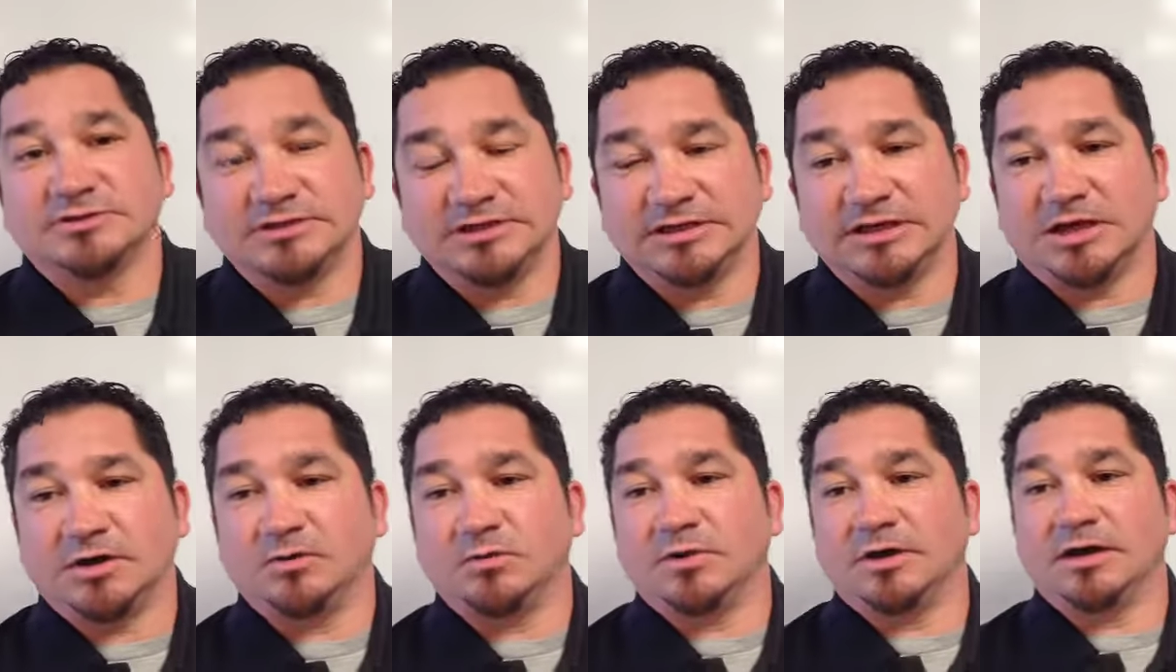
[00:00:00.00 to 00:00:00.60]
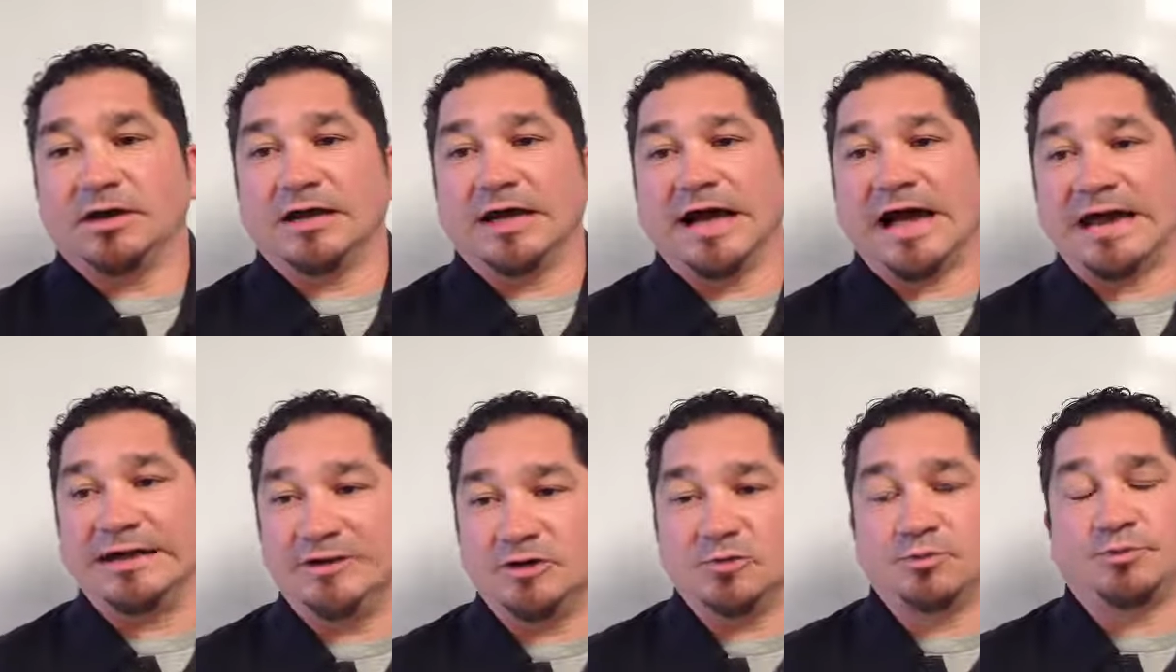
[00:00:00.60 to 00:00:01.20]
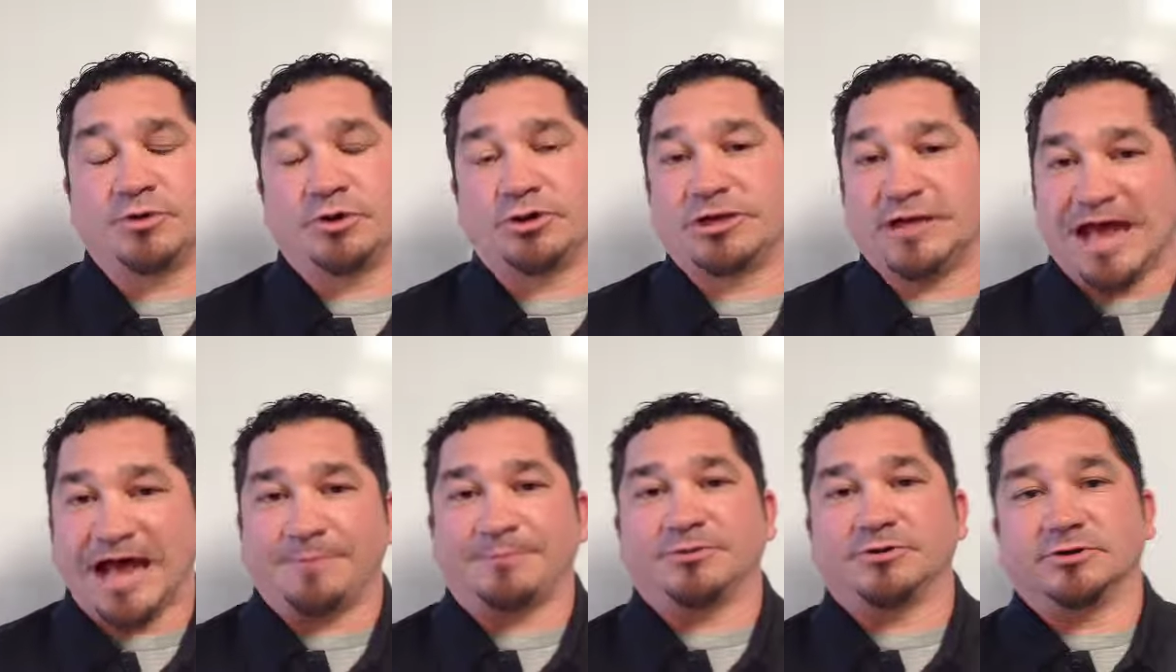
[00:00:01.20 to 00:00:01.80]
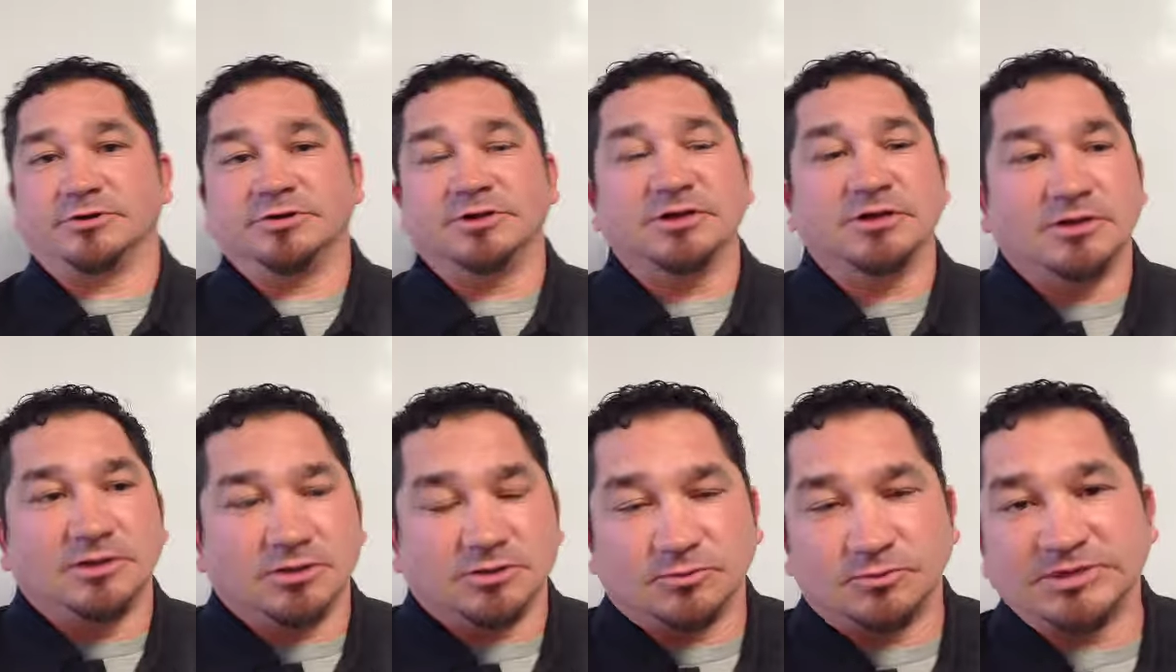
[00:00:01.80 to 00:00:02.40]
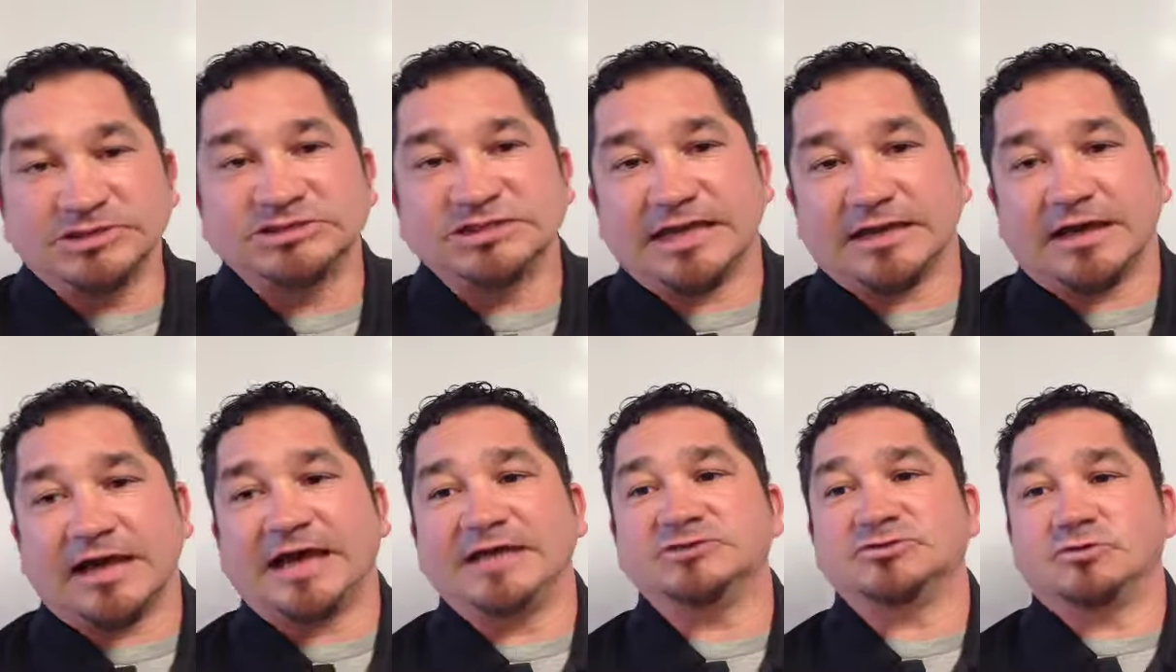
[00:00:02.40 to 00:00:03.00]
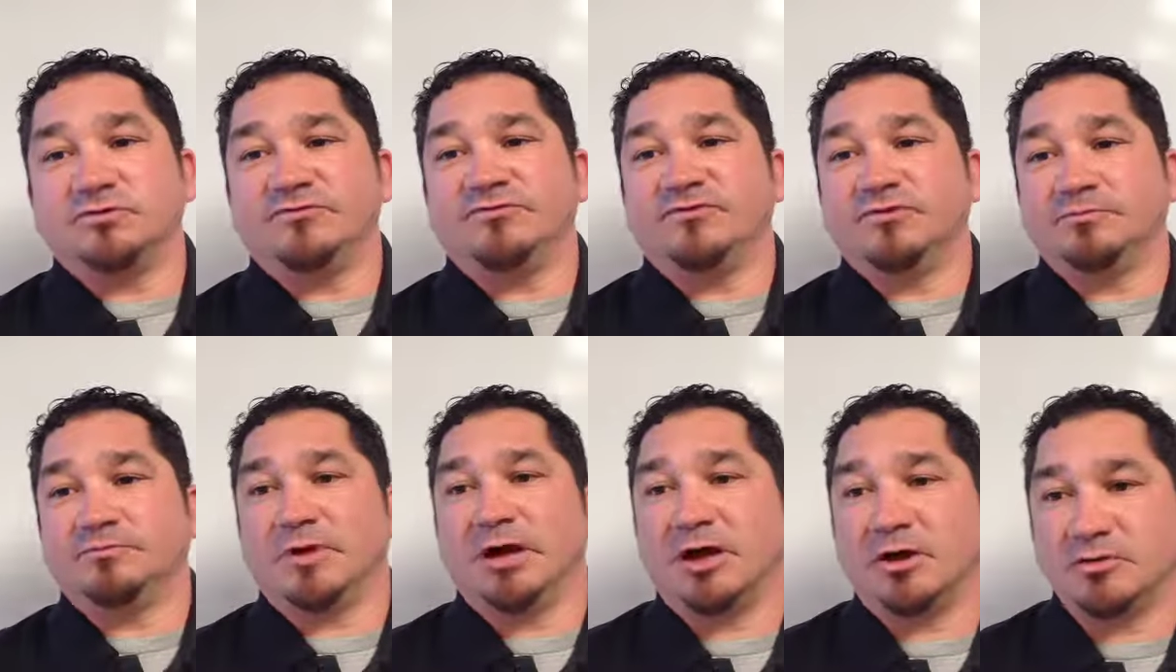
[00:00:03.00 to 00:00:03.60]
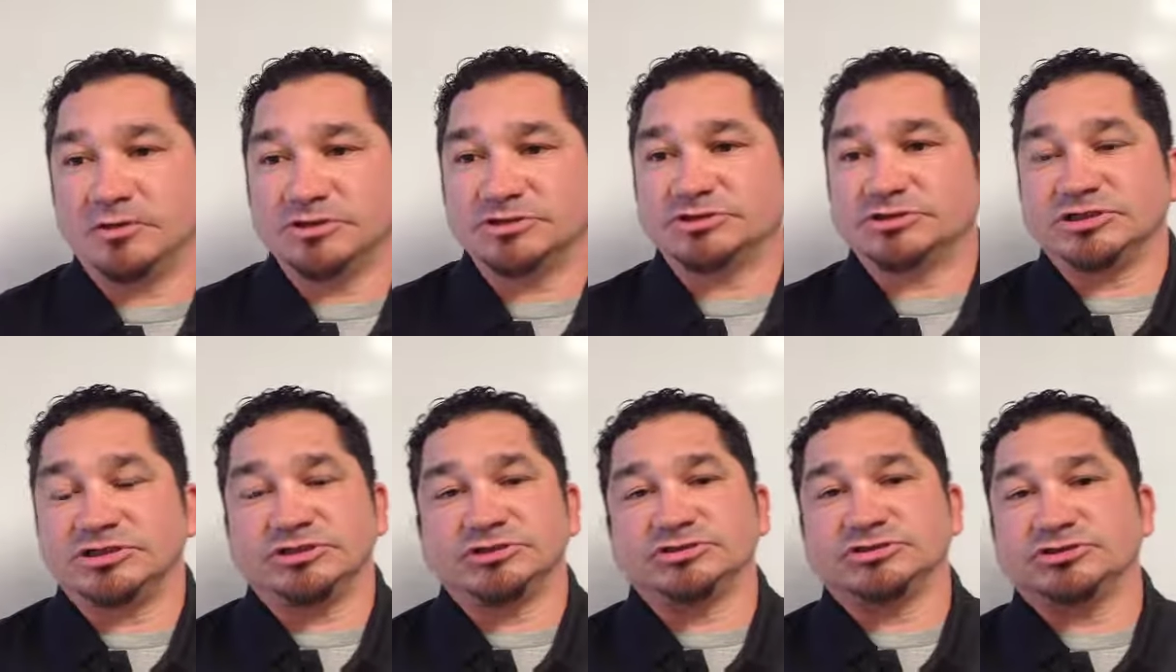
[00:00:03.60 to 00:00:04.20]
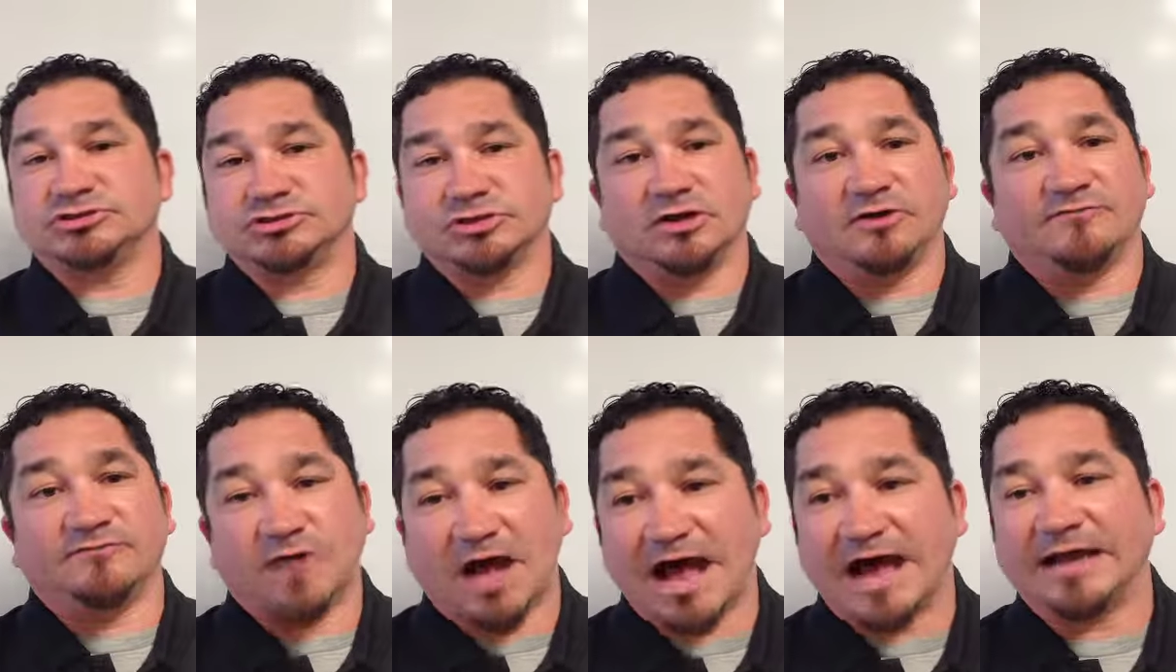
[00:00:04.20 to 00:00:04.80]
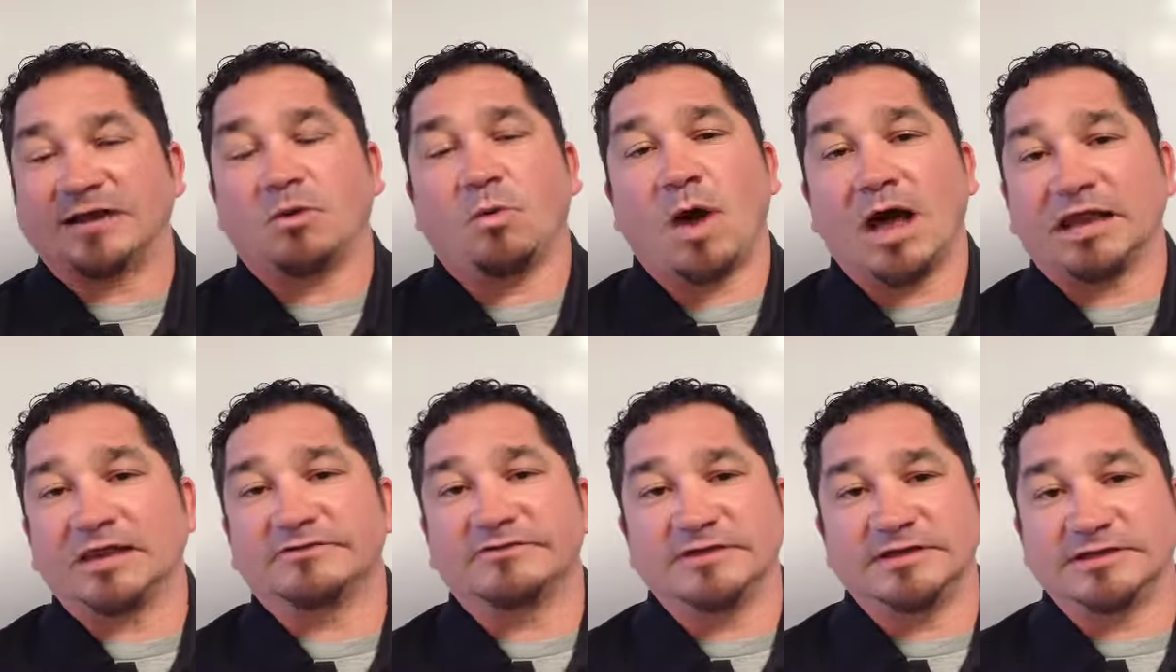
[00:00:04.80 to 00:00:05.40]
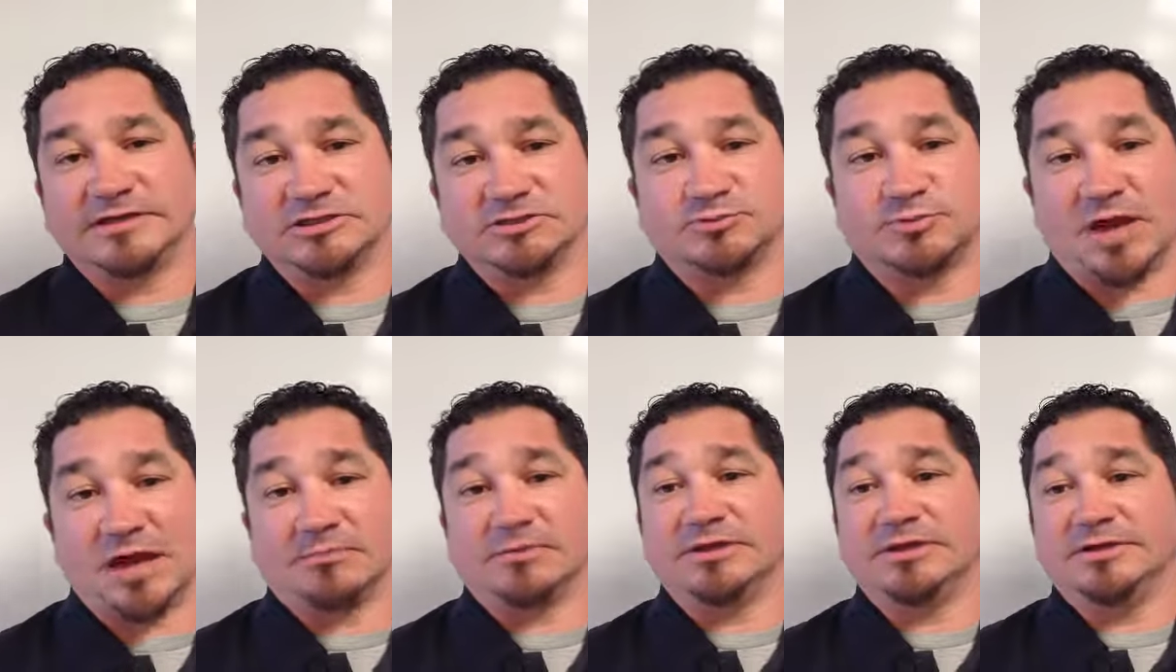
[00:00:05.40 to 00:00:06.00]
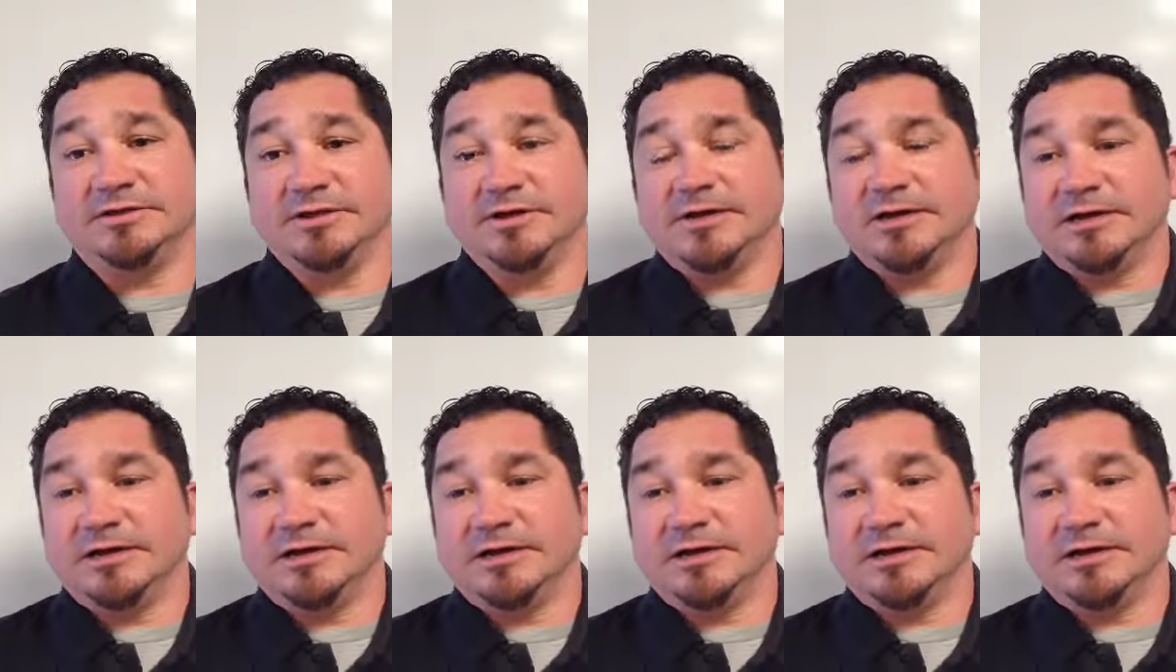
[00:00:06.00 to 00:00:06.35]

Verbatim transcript: You know, uh, I know per capita, Louisiana high school football is is of high quality, and it's probably,